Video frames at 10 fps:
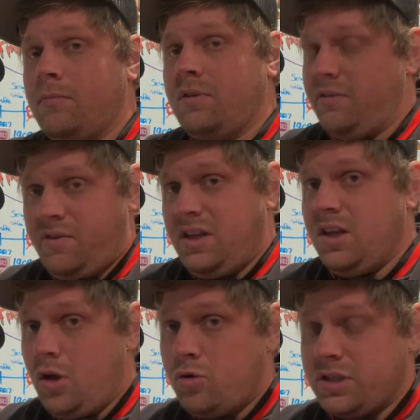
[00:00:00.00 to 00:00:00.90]
living in
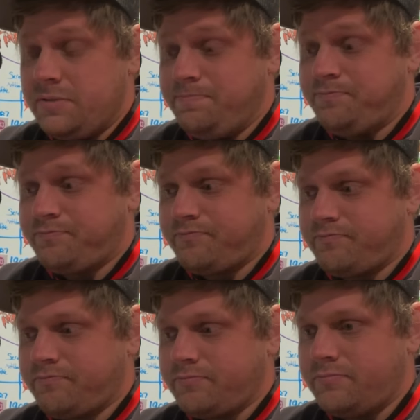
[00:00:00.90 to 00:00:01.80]
the ocean
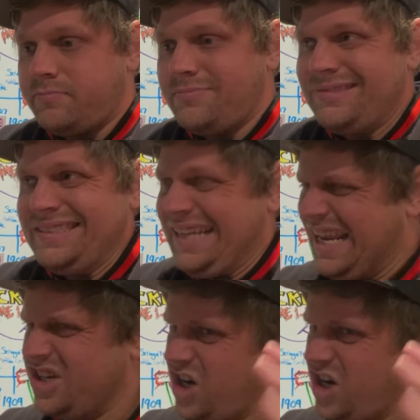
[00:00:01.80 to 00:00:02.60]
and a